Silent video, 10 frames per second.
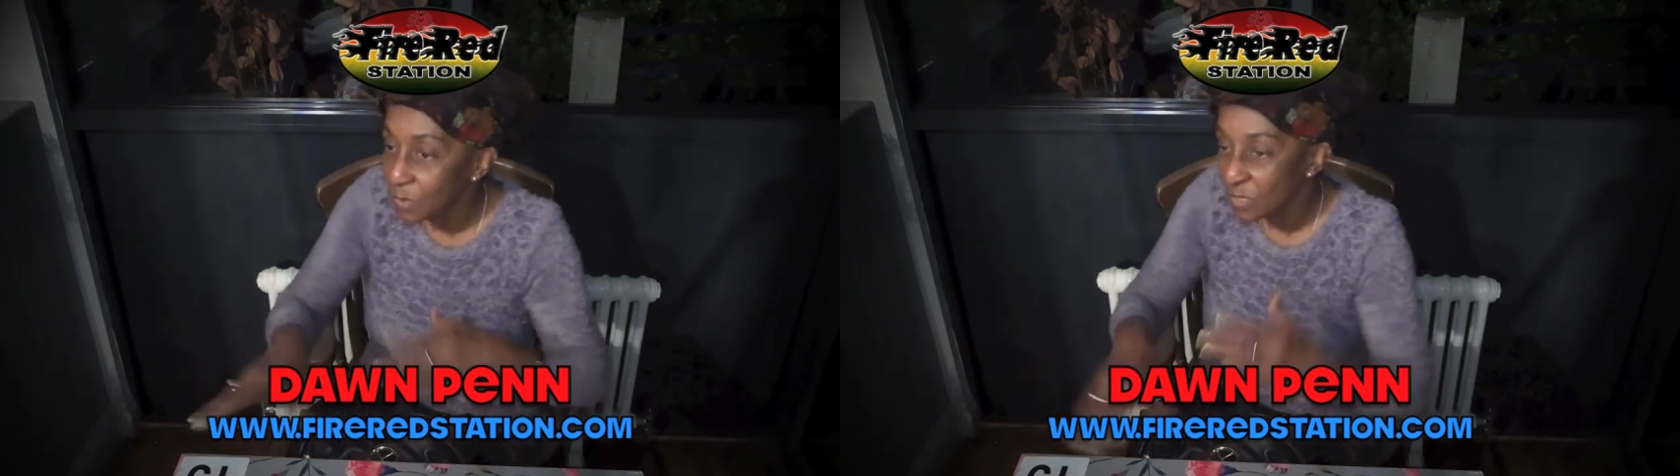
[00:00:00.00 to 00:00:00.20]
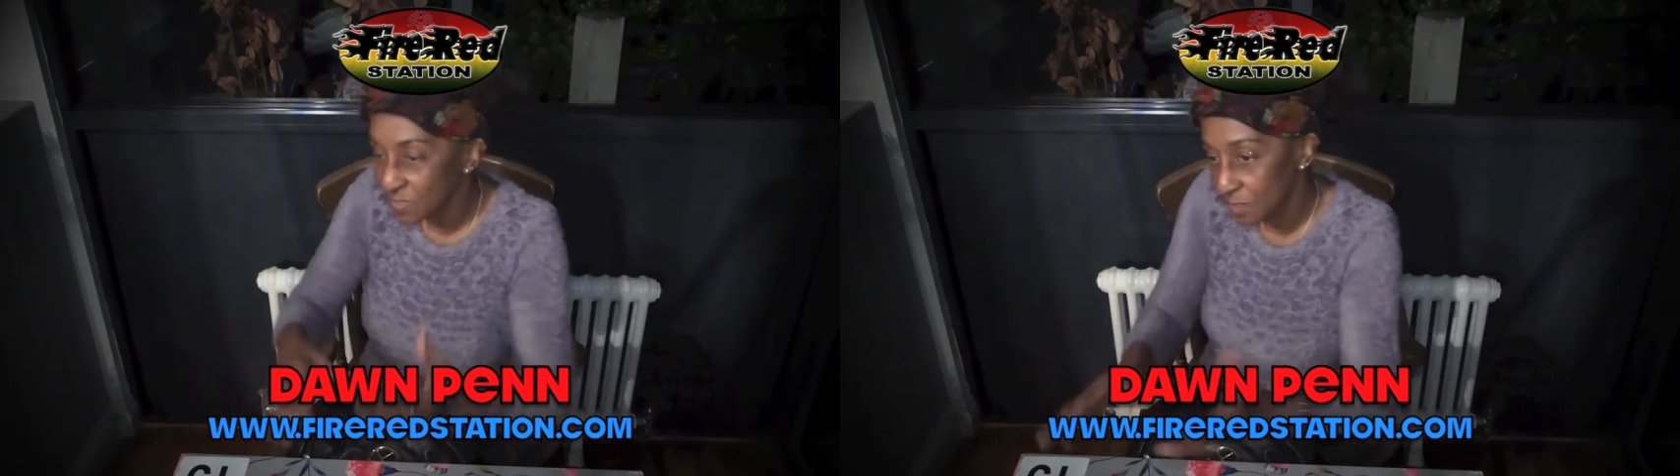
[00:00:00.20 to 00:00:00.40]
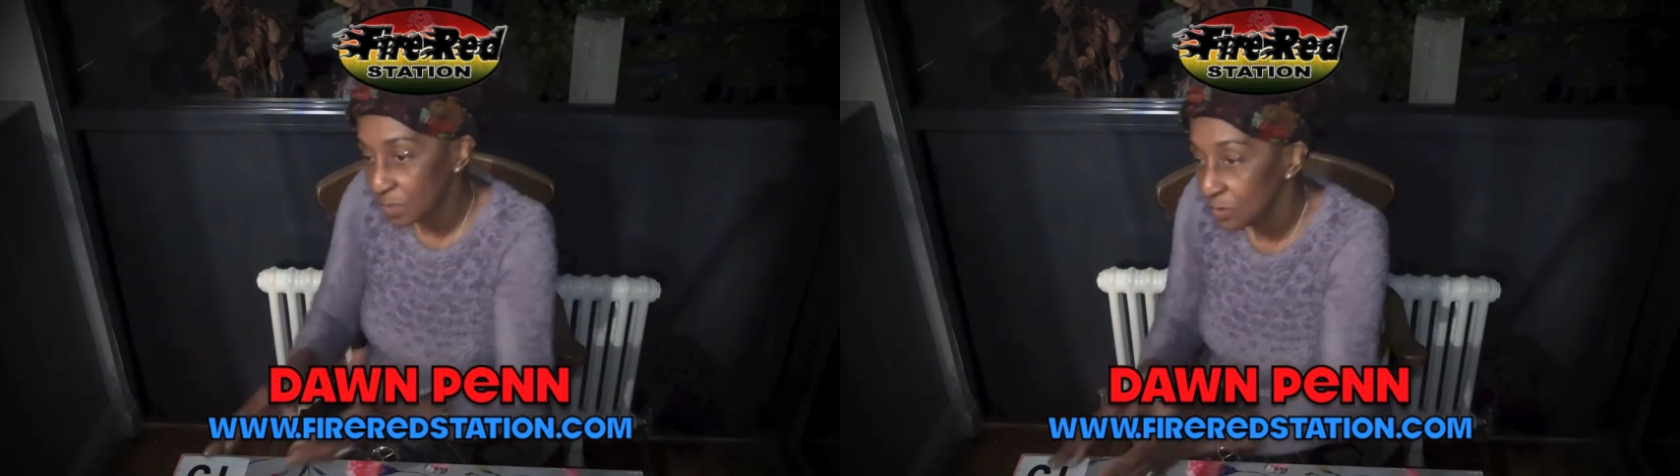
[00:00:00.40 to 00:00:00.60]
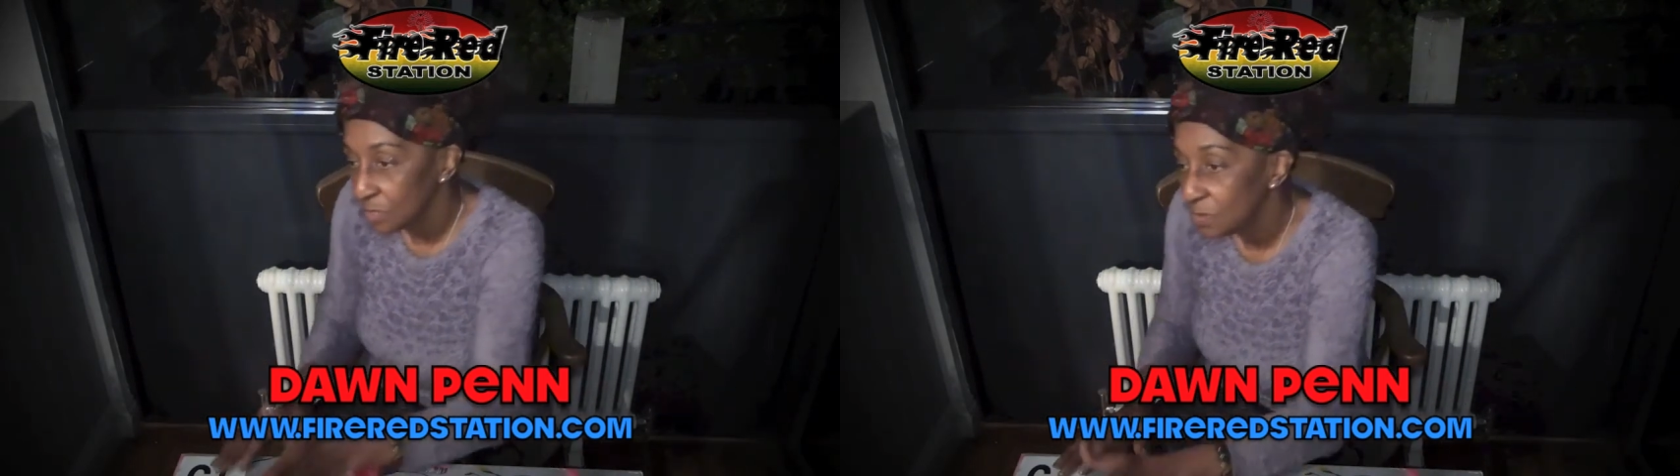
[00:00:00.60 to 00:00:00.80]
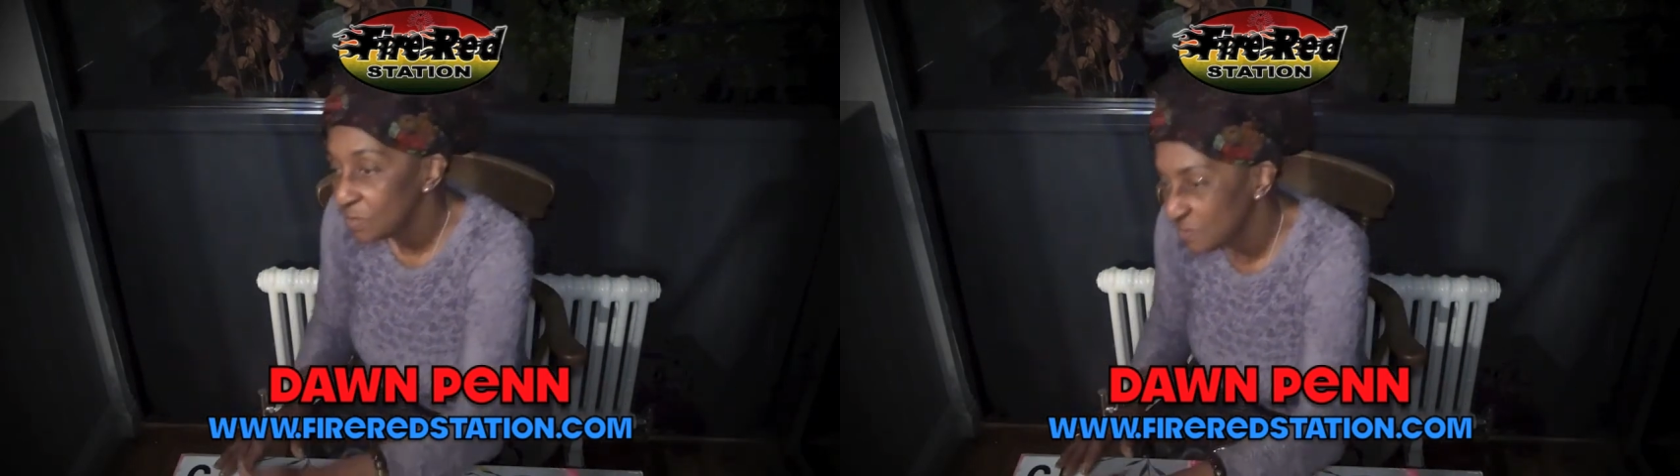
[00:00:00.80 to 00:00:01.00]
It was very
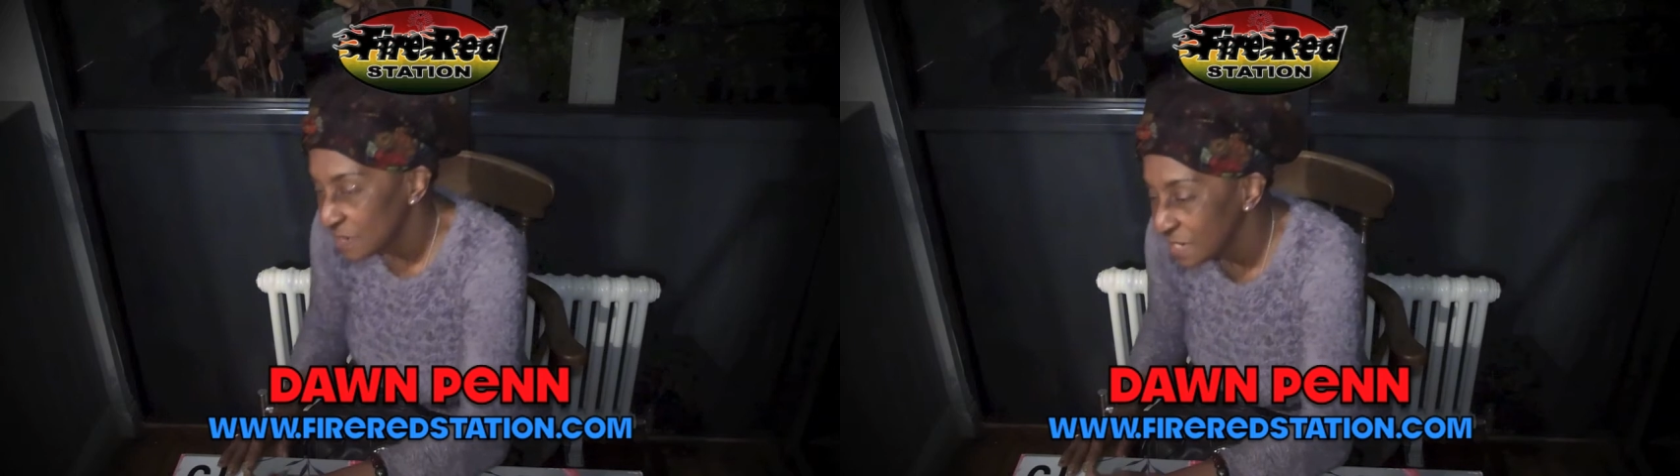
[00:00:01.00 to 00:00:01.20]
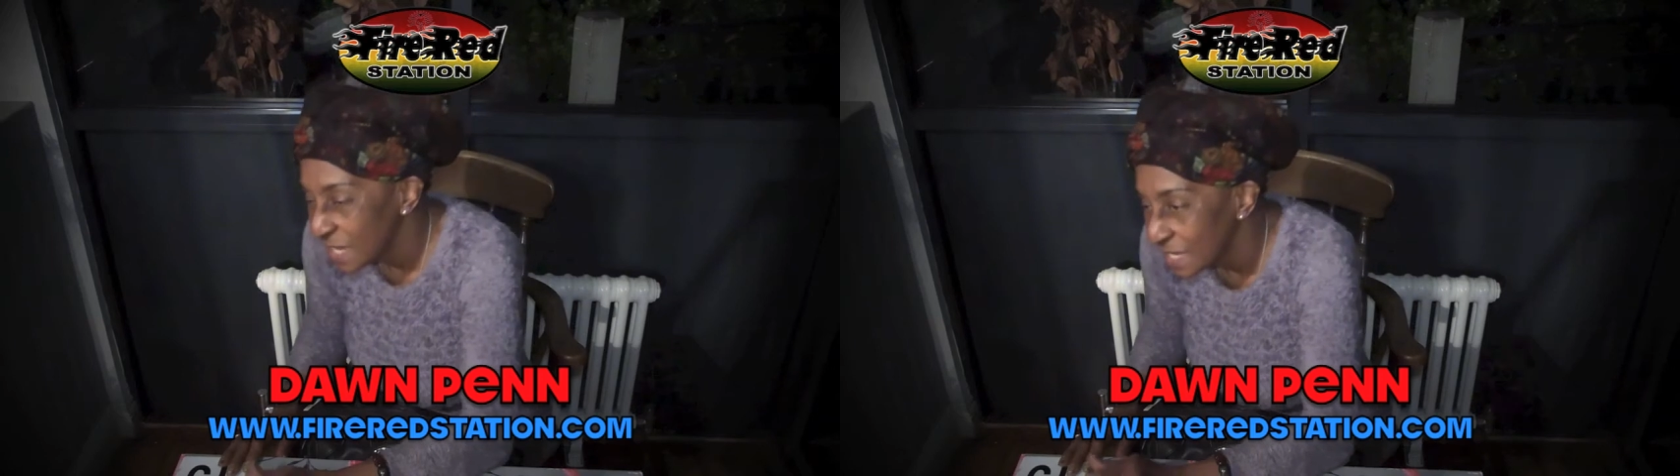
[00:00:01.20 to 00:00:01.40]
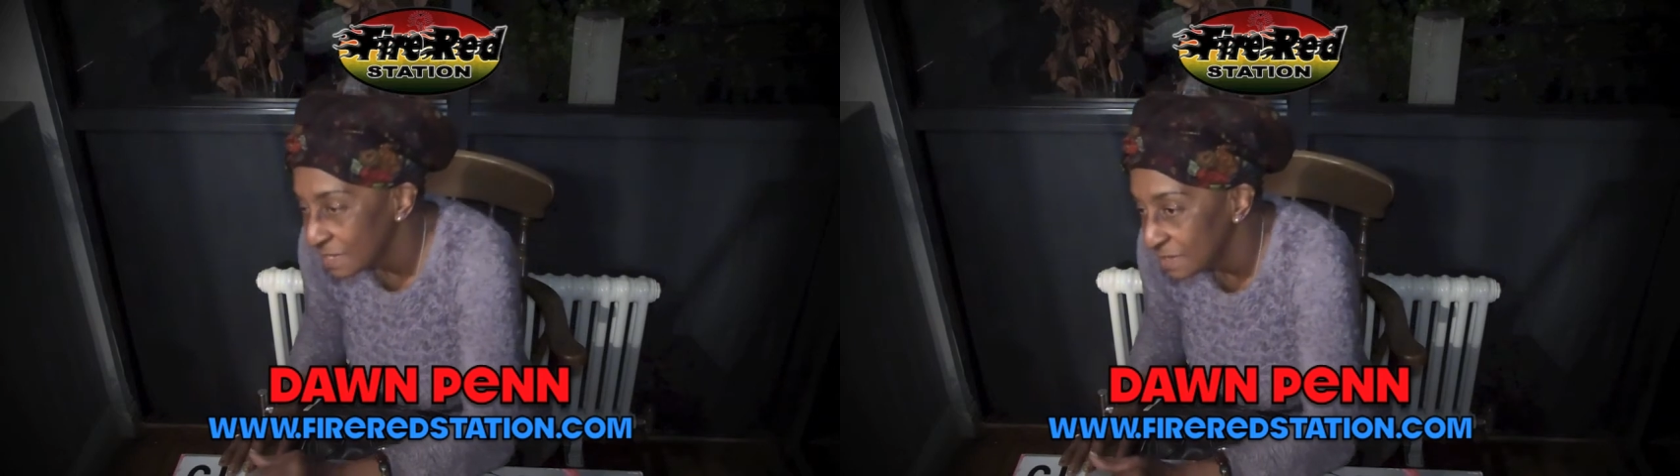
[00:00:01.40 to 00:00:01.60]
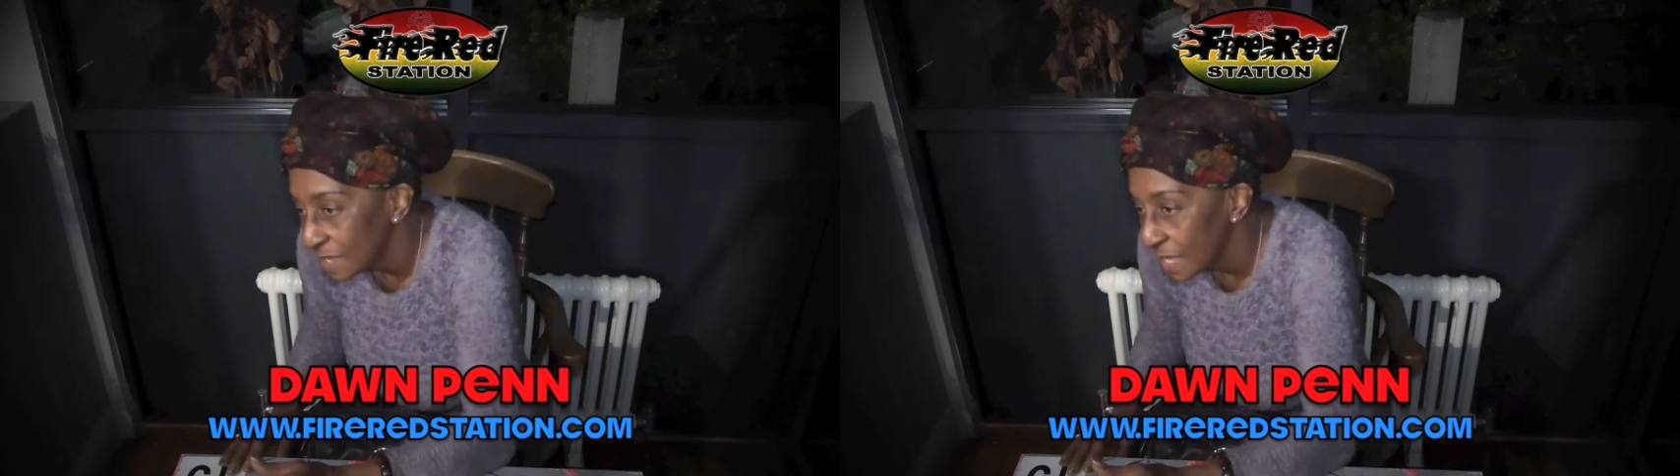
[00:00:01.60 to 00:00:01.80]
good, it was very nice,